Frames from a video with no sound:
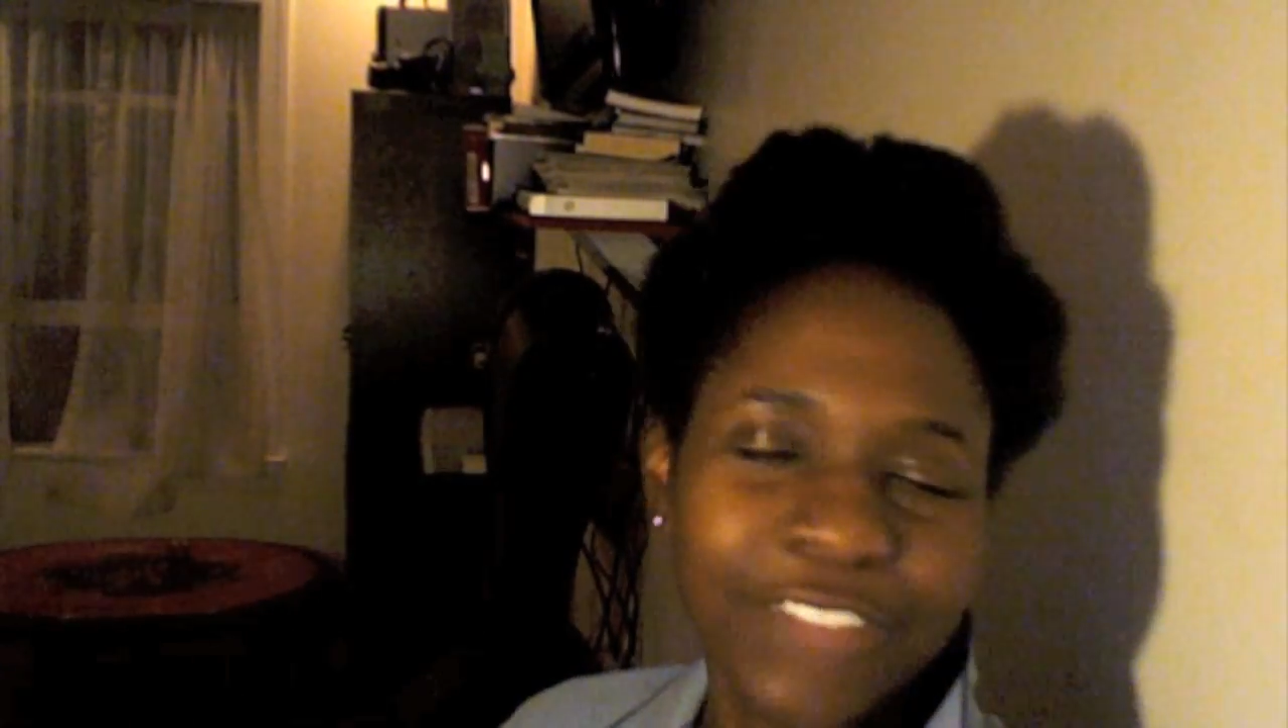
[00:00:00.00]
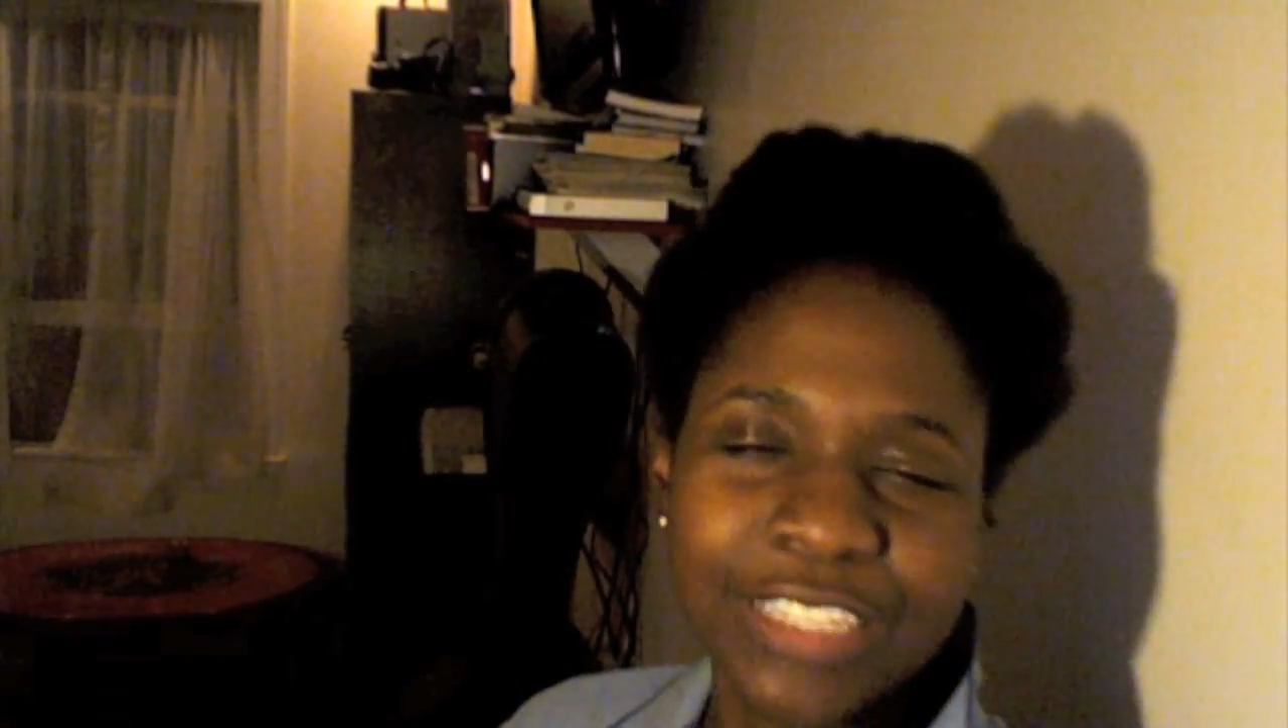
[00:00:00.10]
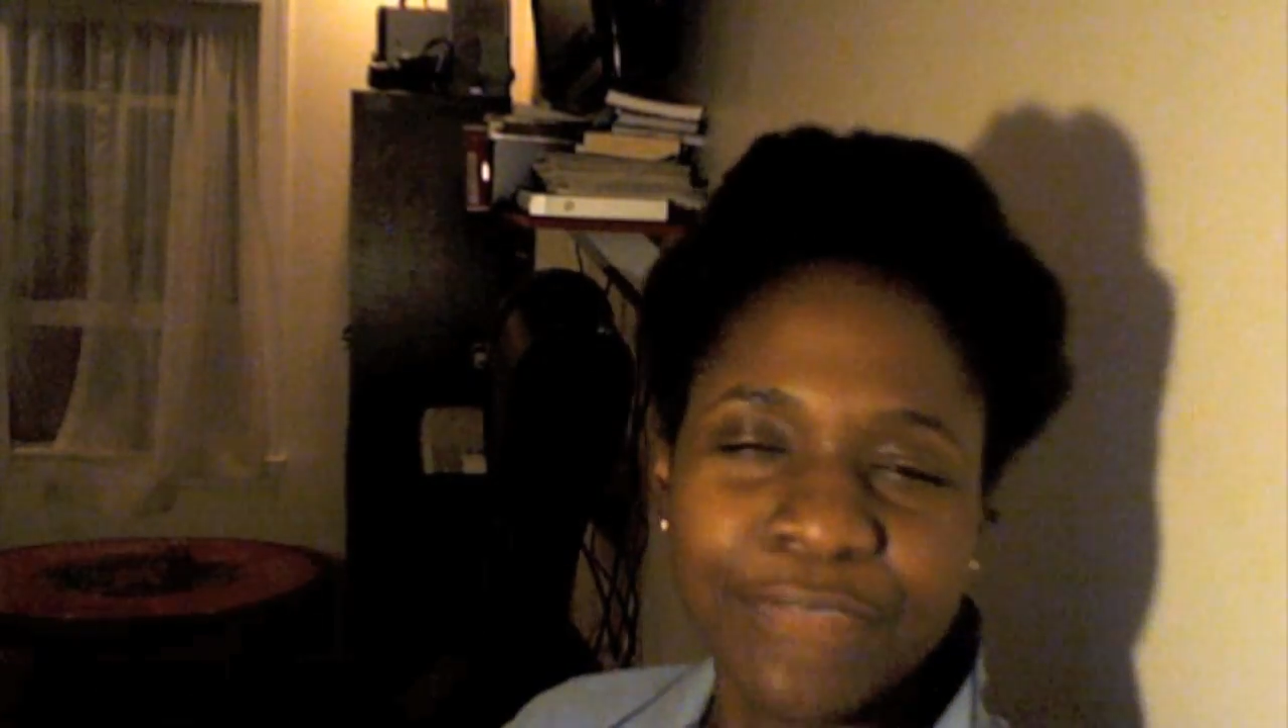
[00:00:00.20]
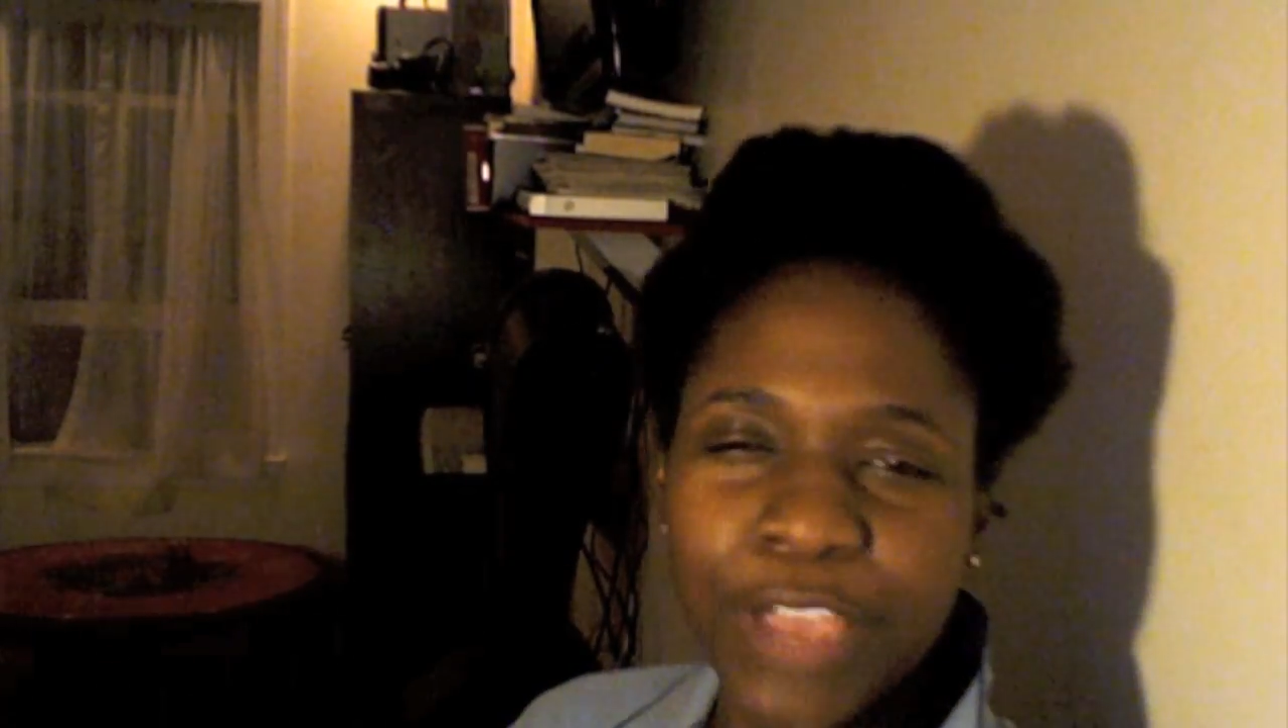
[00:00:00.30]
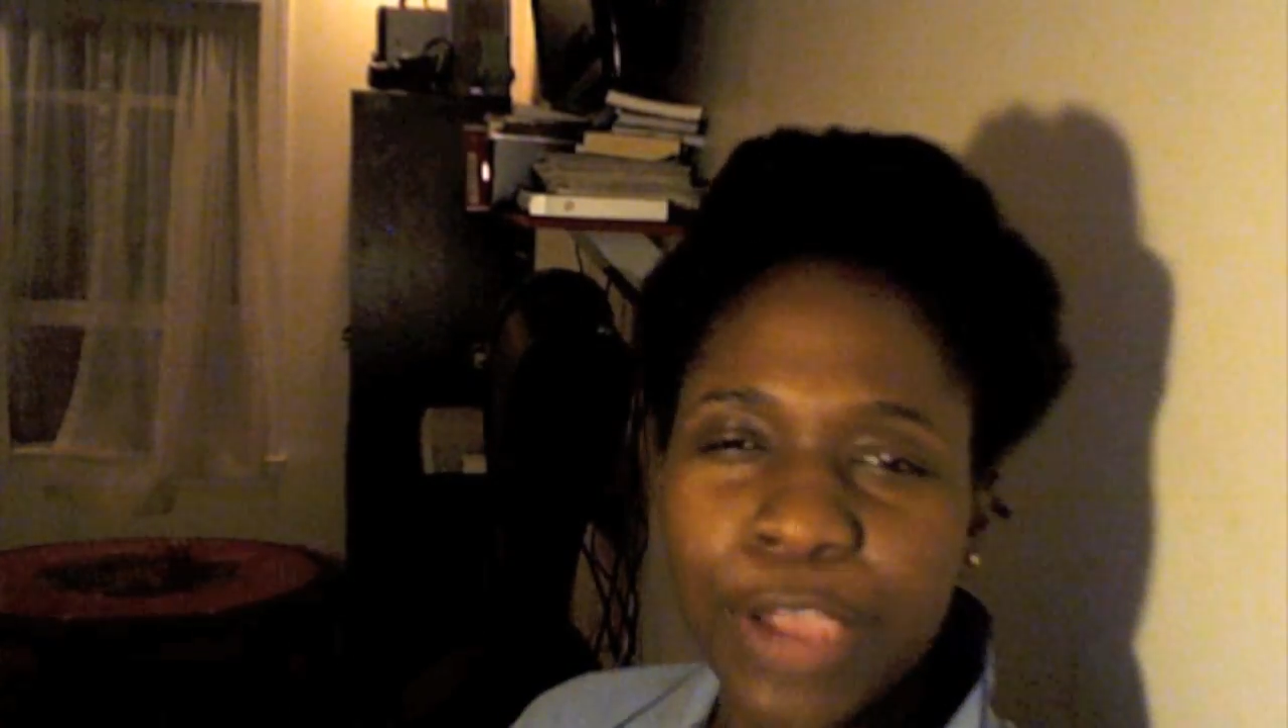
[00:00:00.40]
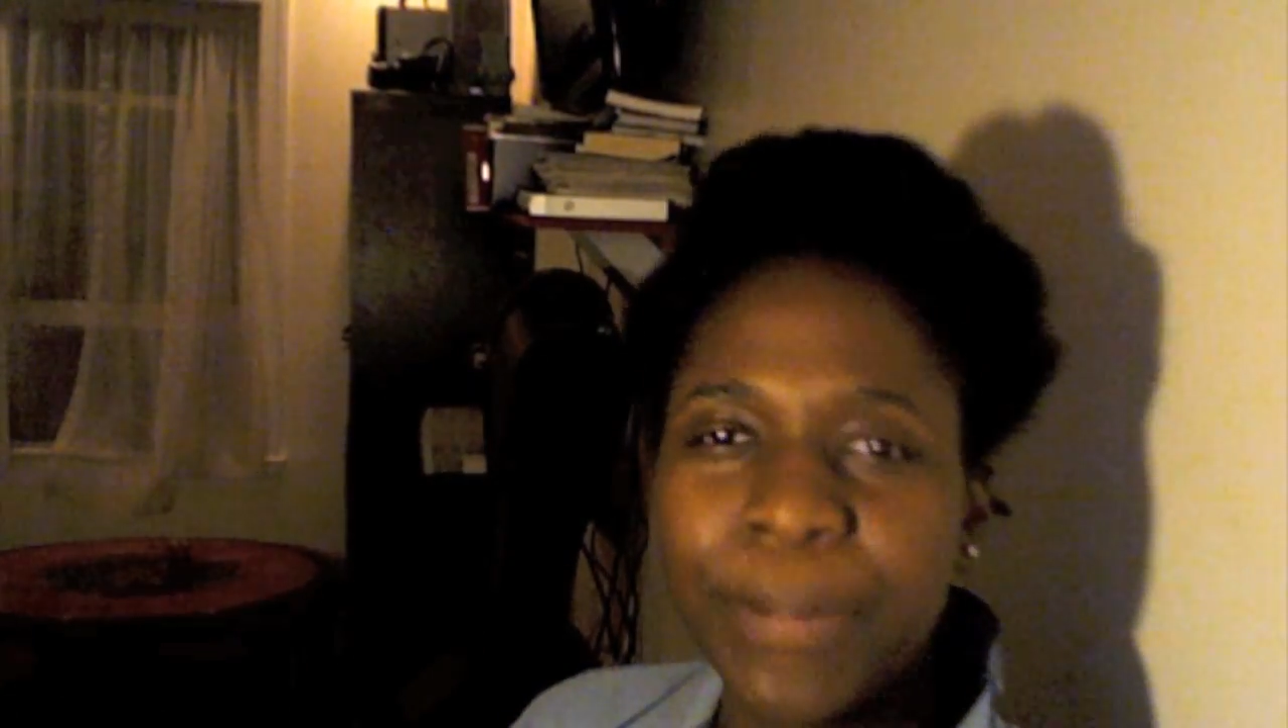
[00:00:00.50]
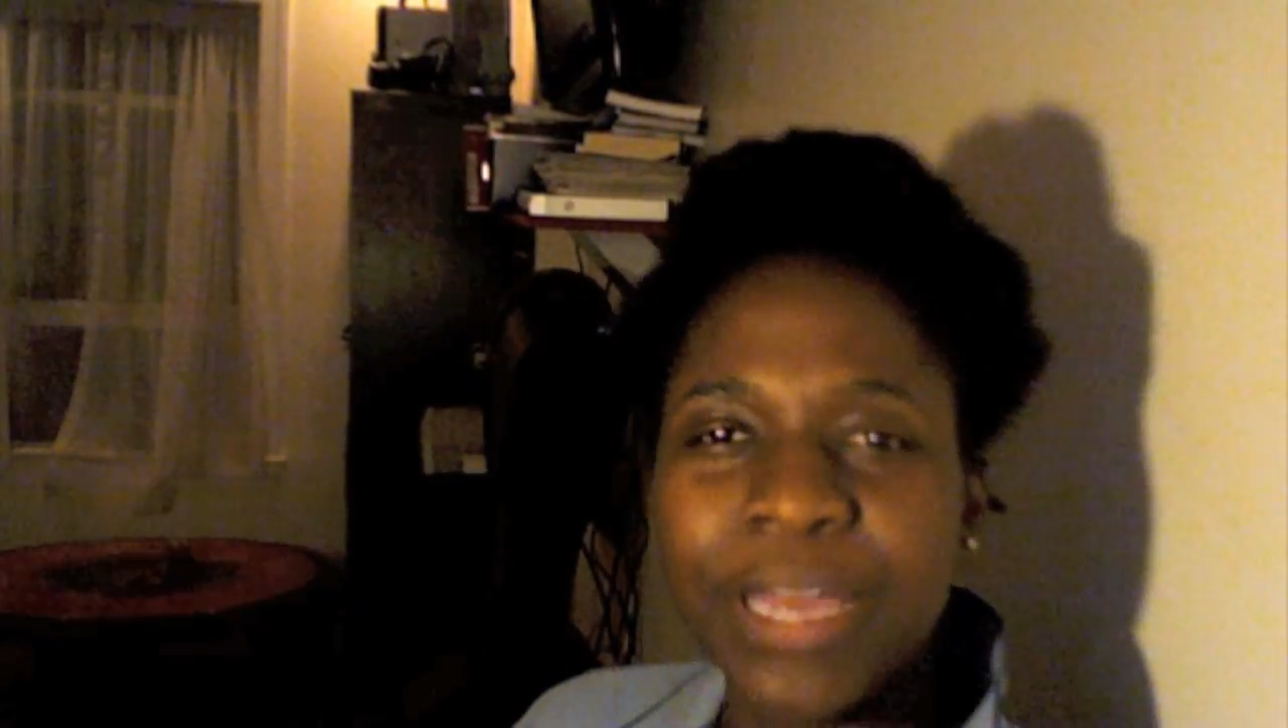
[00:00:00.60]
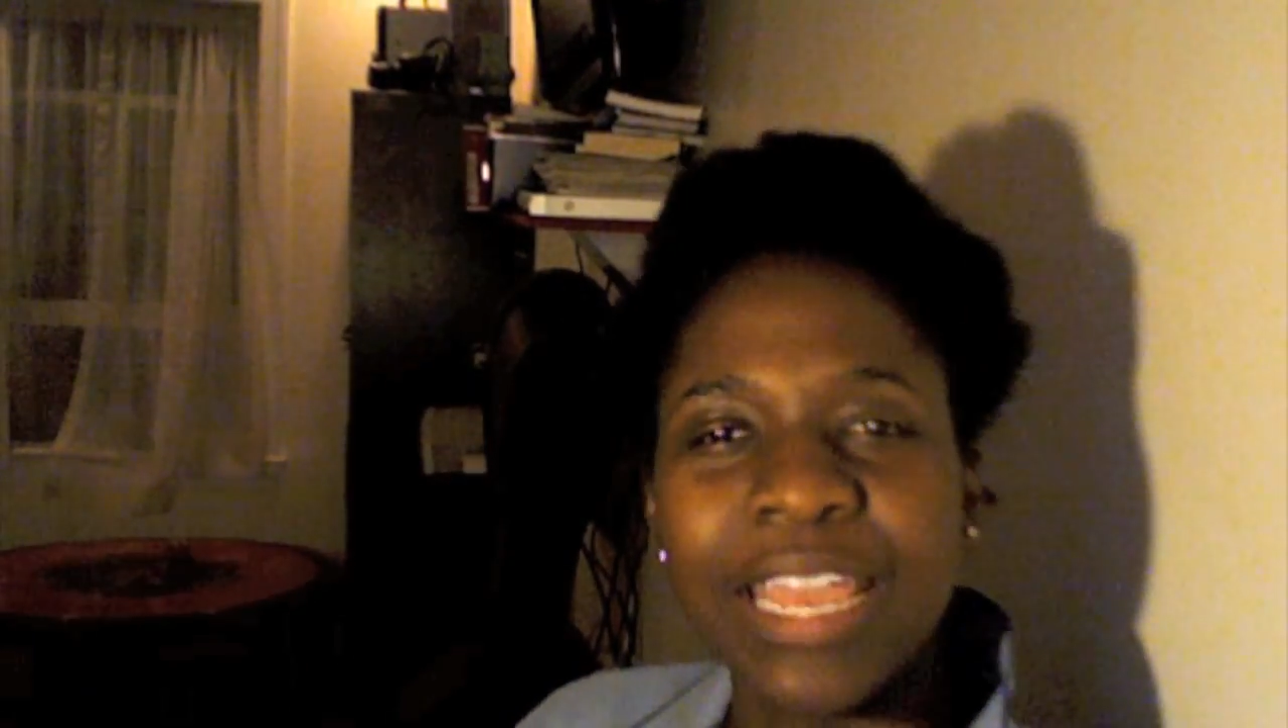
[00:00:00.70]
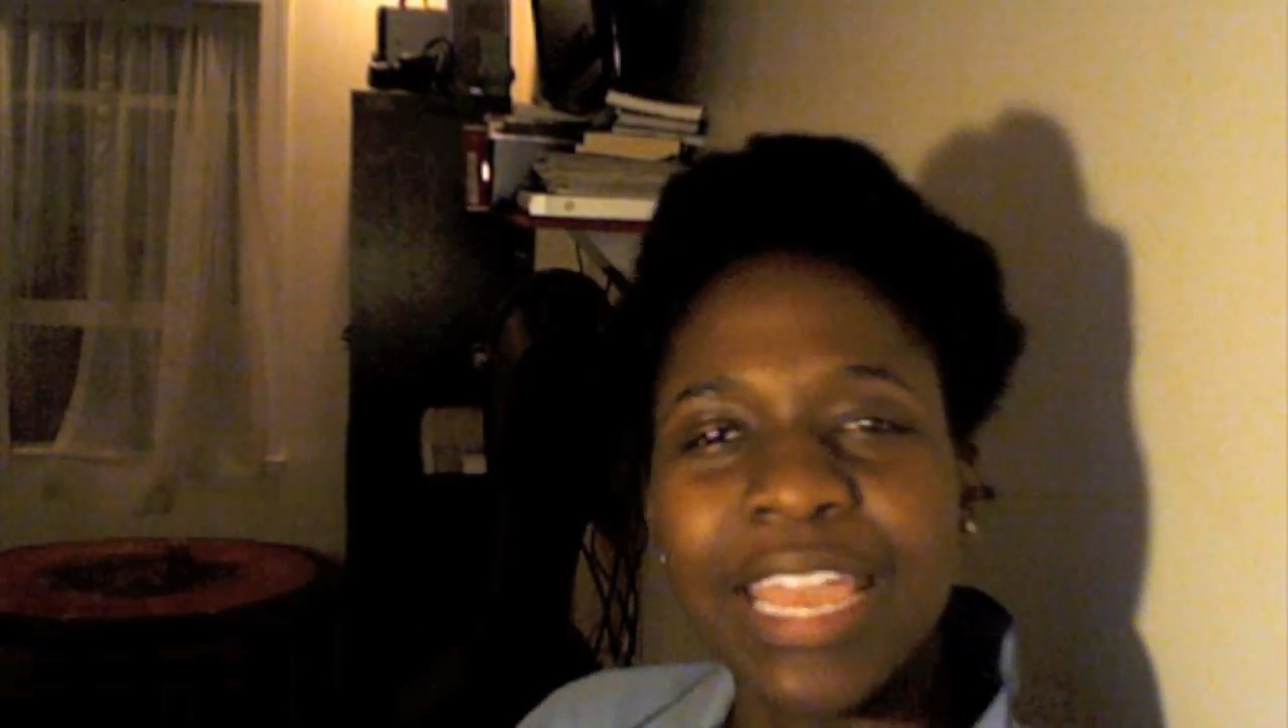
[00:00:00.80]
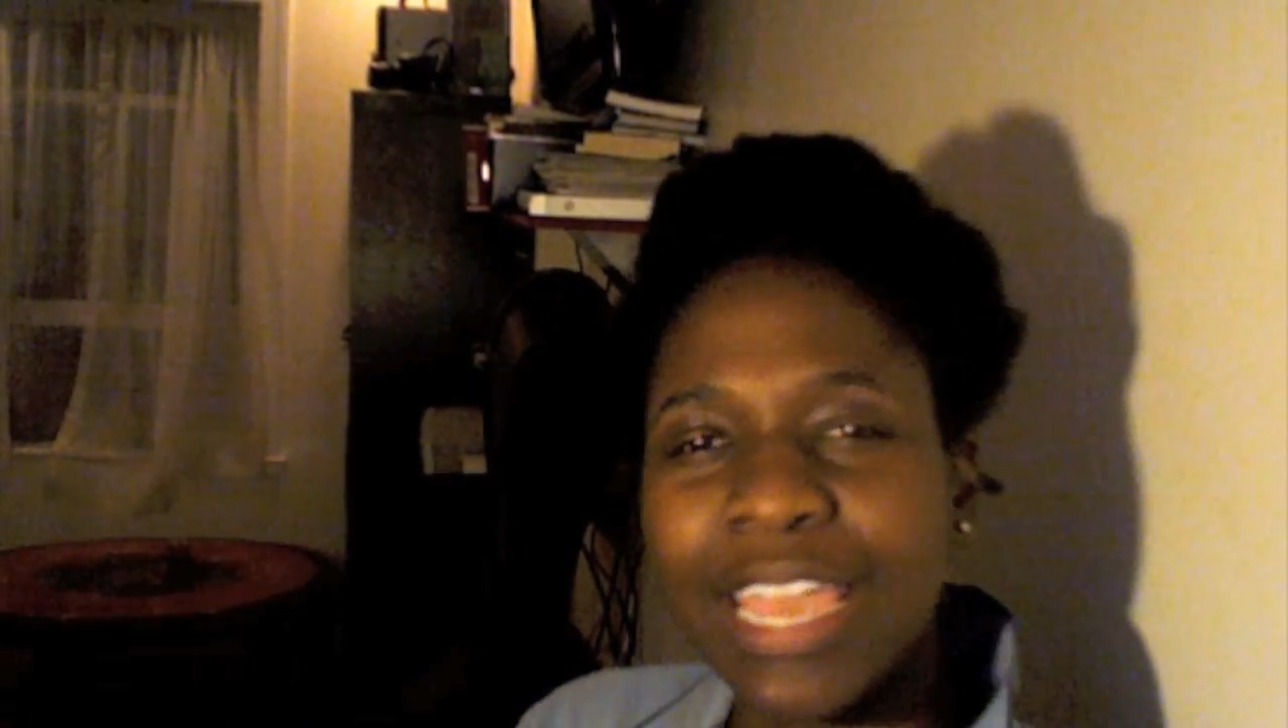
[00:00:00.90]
isn't fair, but